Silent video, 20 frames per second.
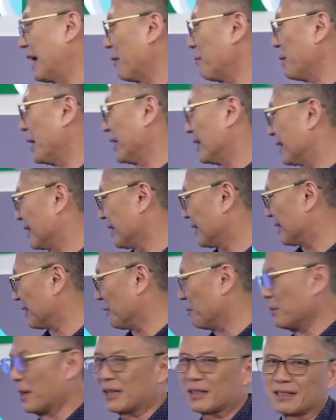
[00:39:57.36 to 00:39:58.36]
I bet
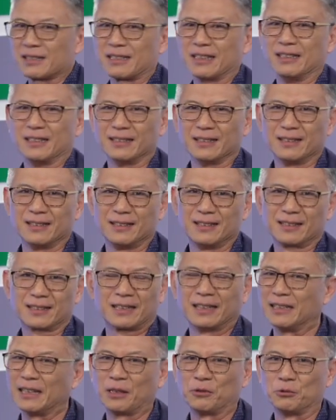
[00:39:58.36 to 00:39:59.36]
the Mexican
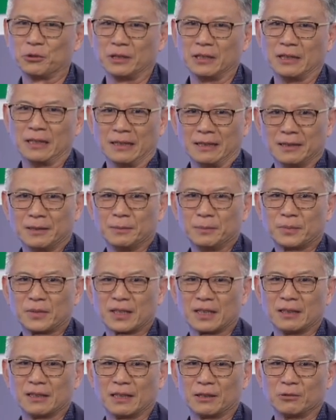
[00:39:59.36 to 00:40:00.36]
cannot read it,
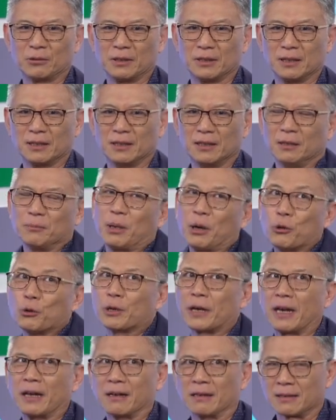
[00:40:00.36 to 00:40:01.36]
cannot read it, but who
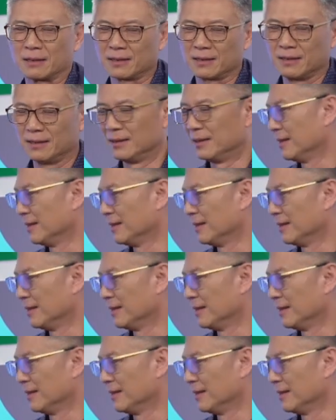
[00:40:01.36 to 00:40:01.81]
cares?